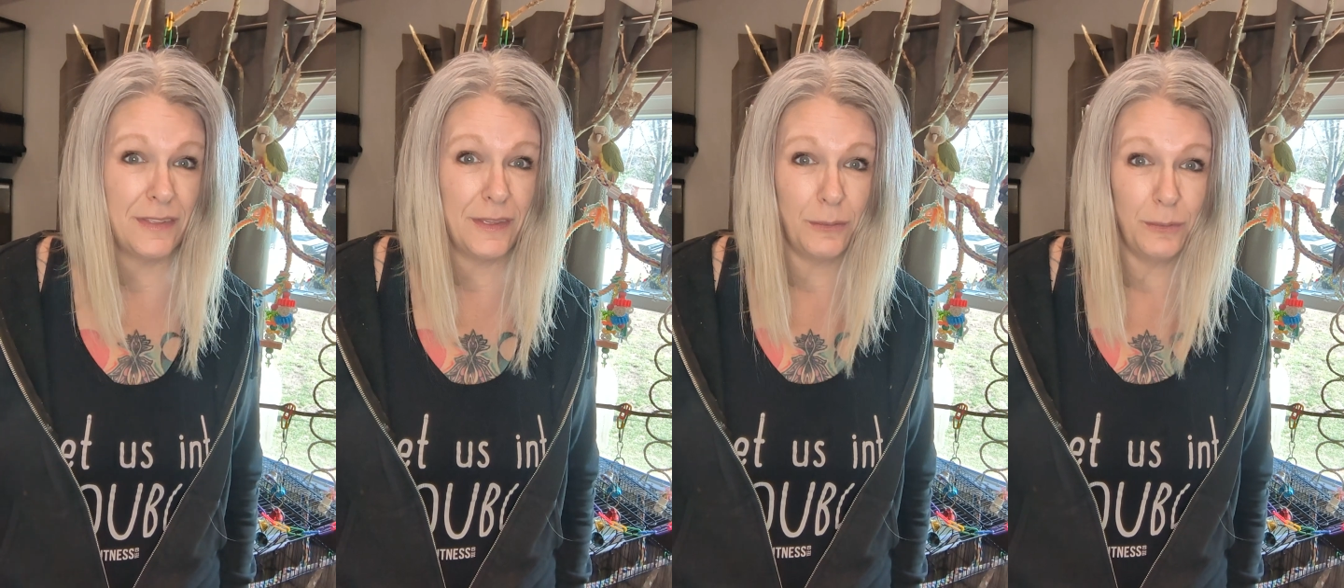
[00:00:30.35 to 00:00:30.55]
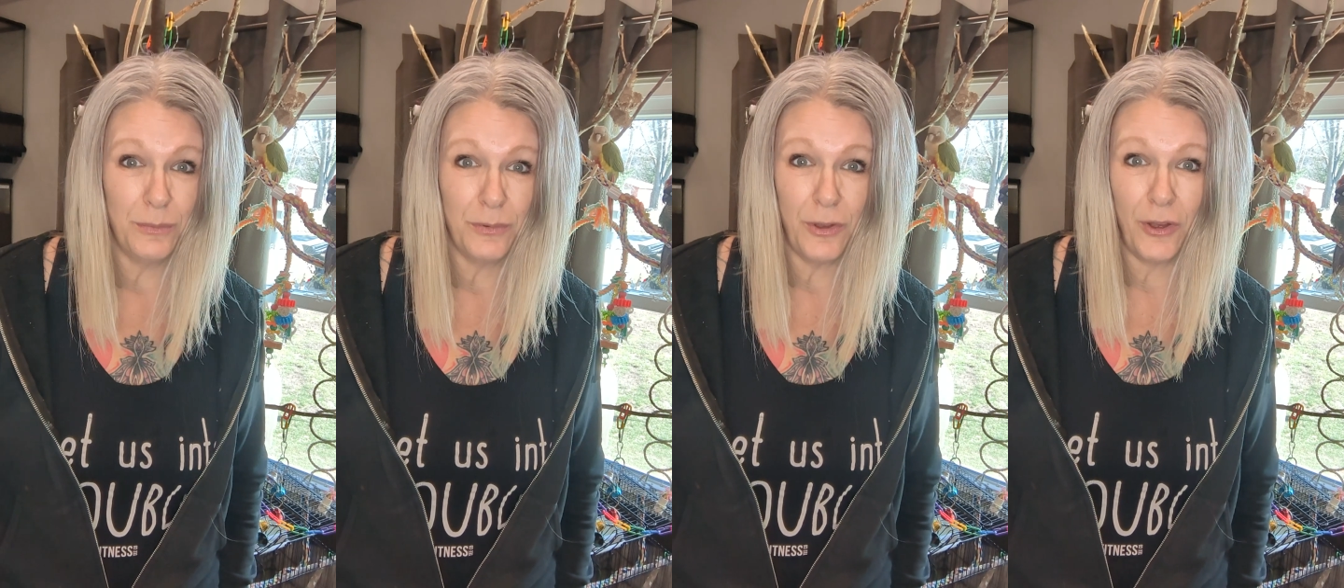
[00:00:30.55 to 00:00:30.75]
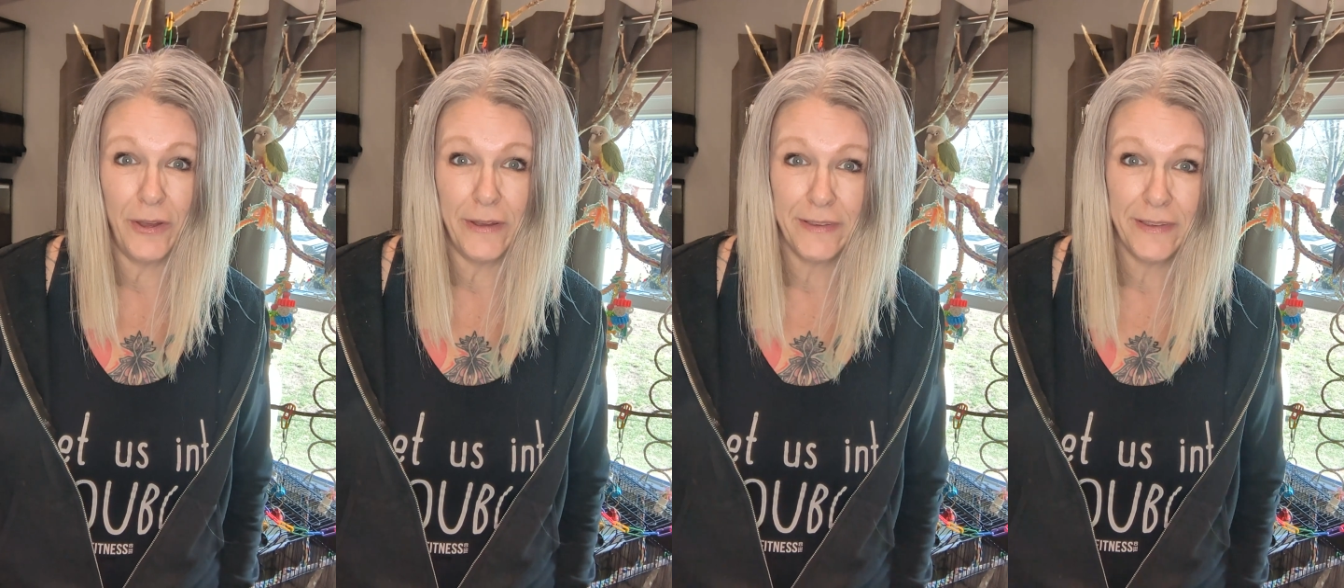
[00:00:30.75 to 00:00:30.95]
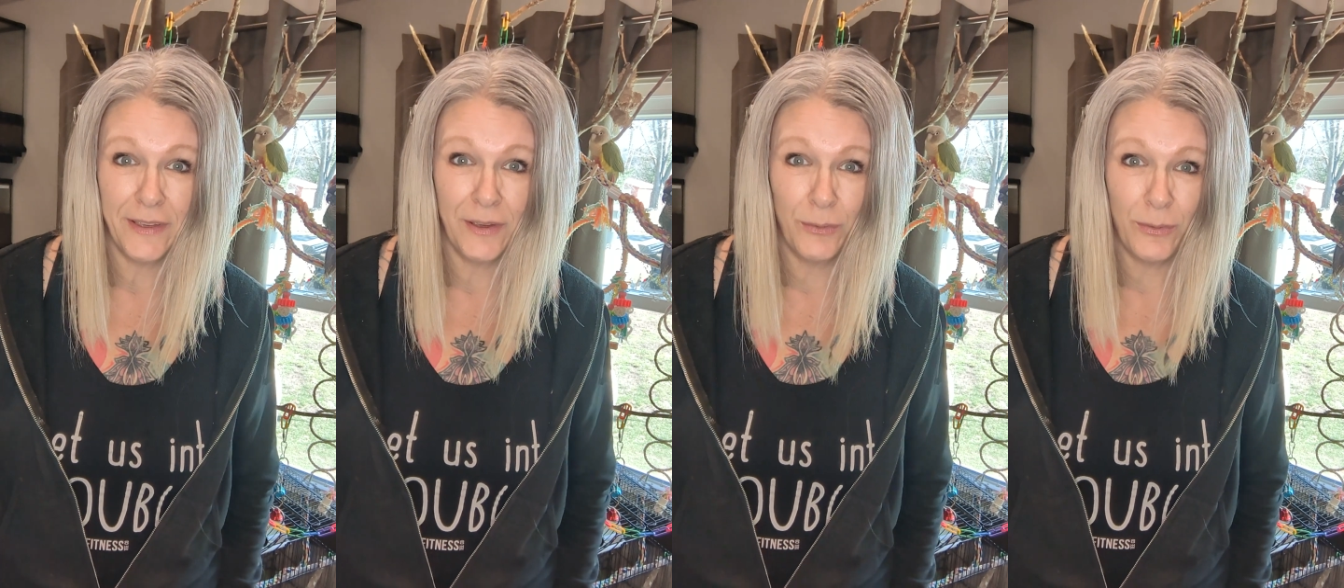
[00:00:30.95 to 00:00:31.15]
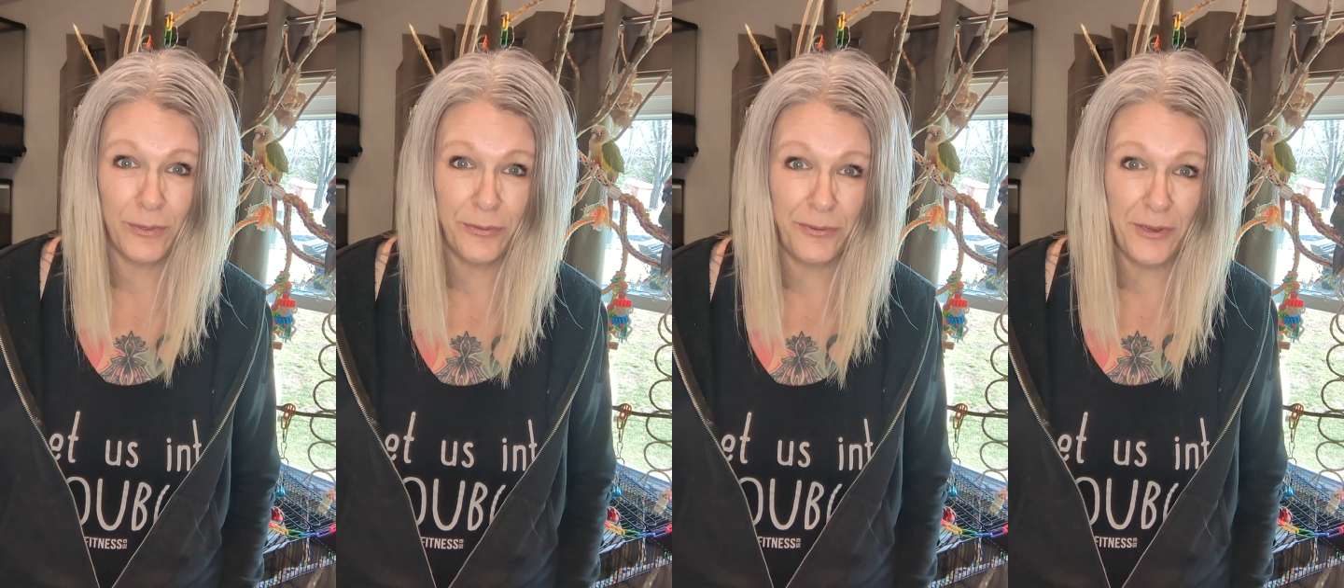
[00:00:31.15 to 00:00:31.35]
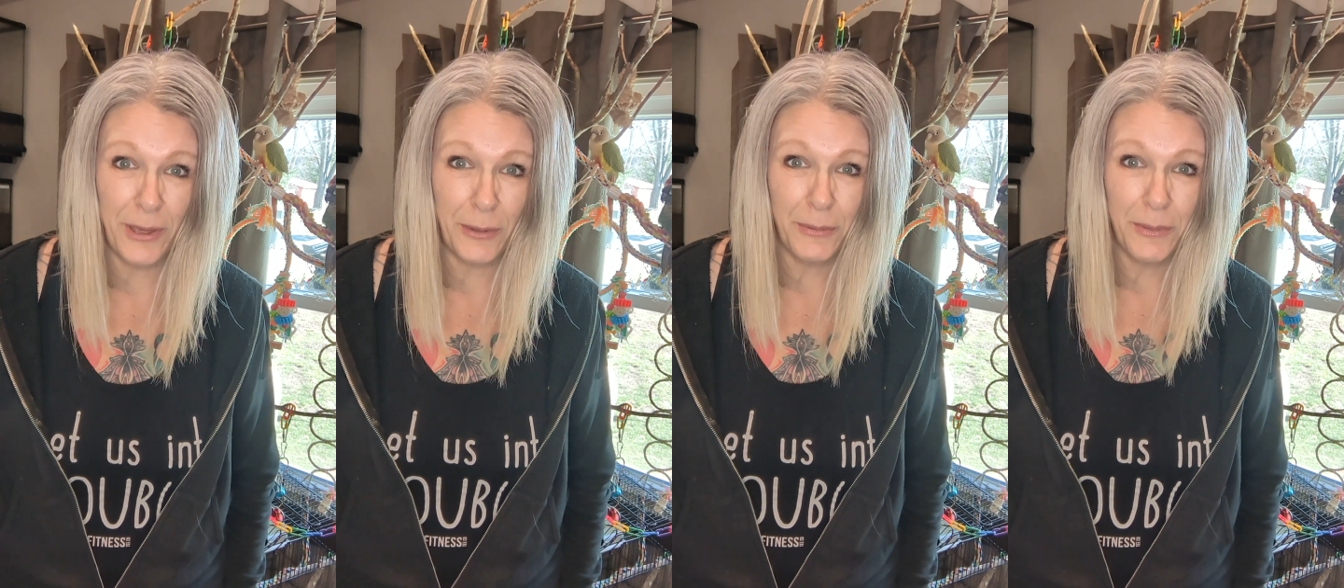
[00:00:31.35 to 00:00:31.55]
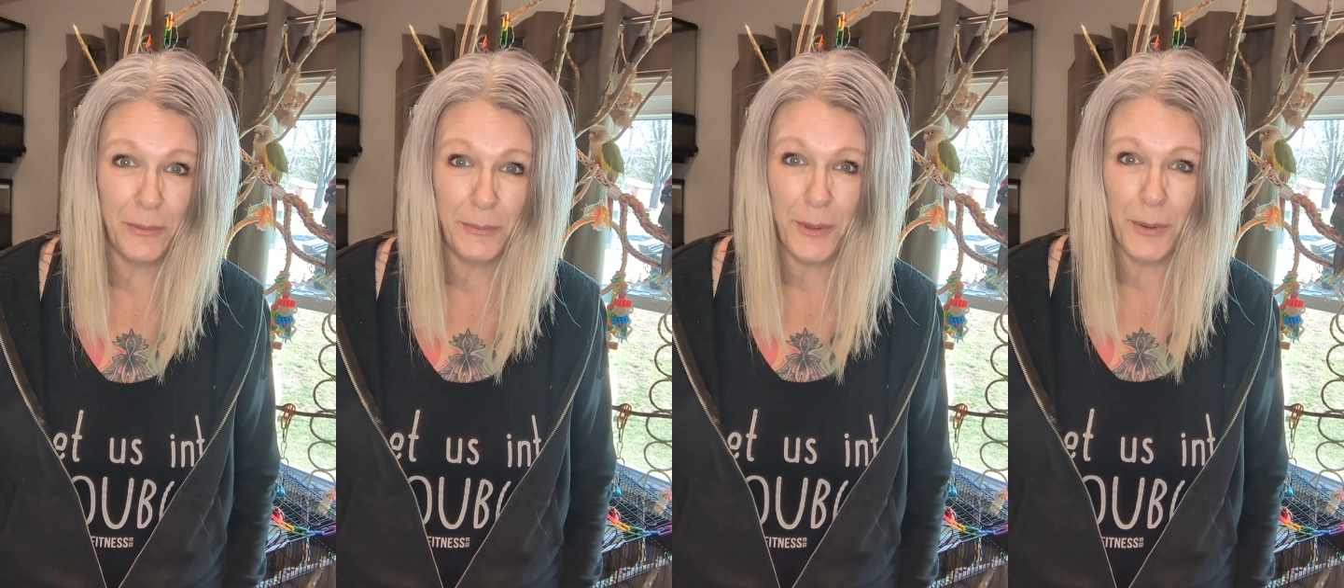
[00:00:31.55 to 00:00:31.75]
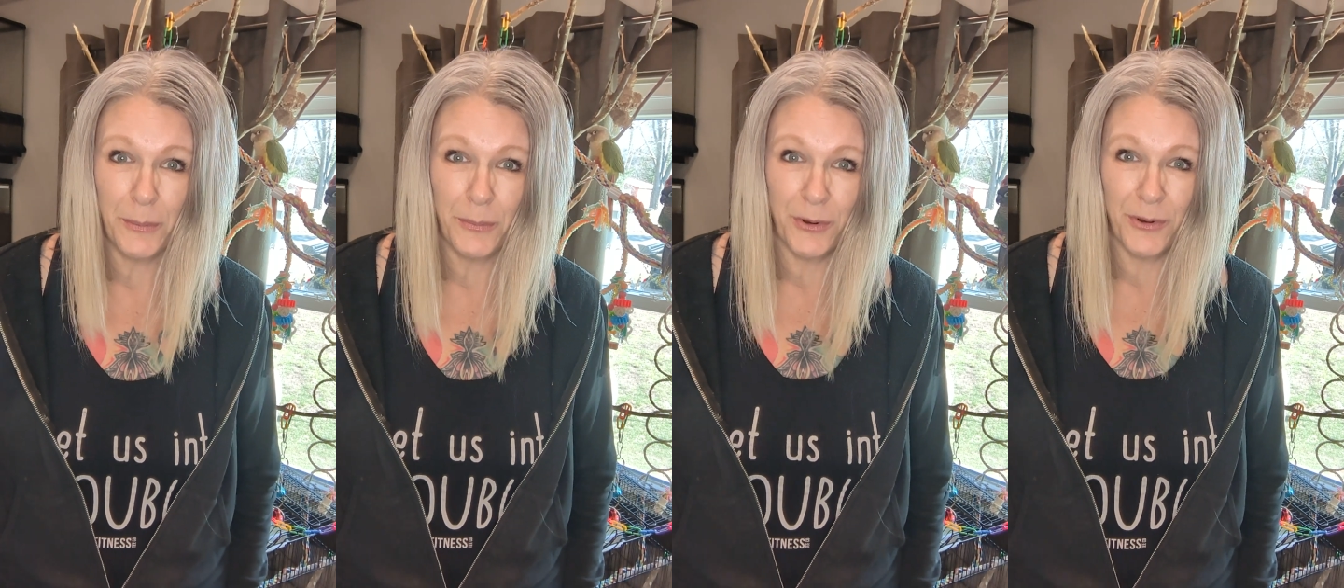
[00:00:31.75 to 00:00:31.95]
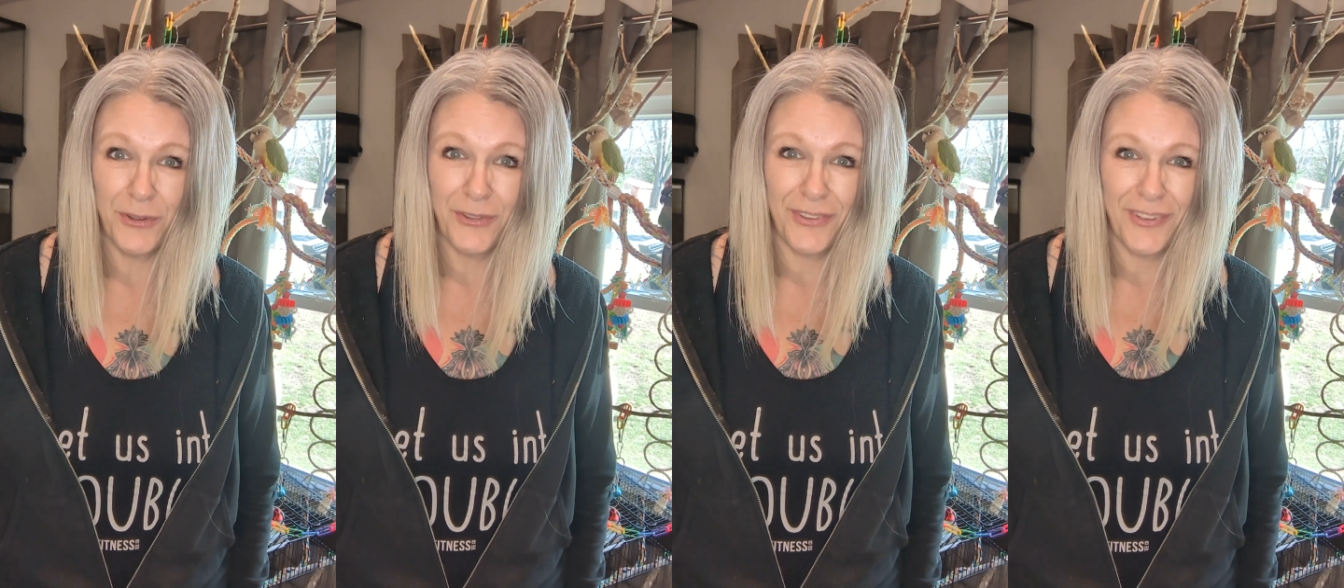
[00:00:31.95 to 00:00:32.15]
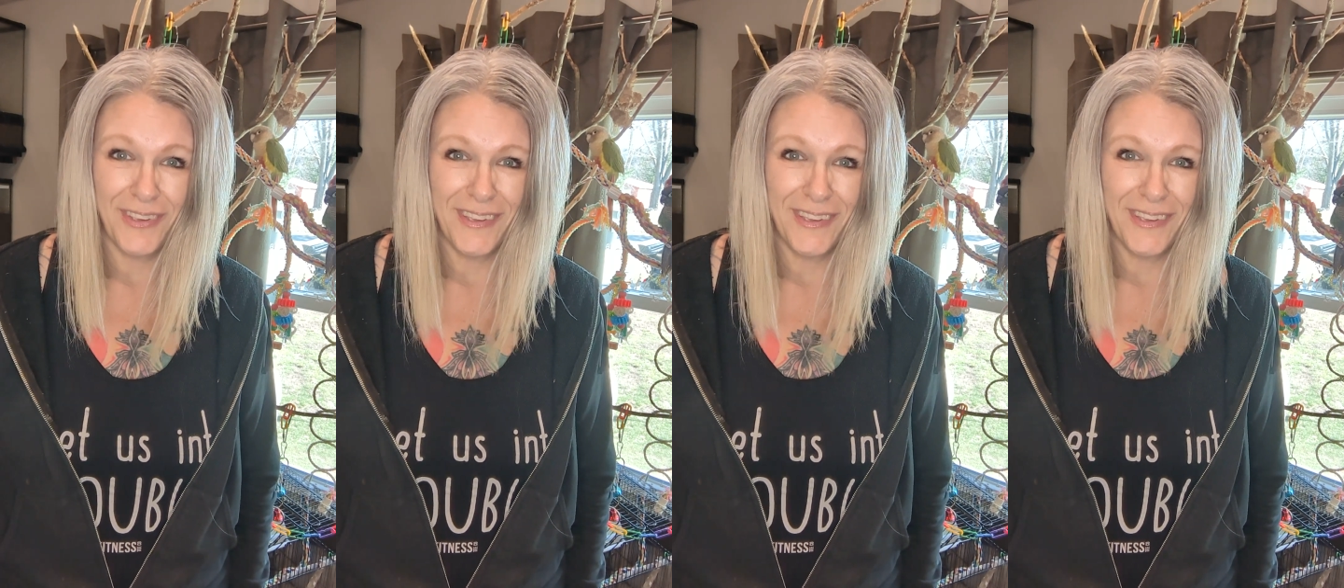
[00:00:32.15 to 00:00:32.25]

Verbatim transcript: them talking with family members,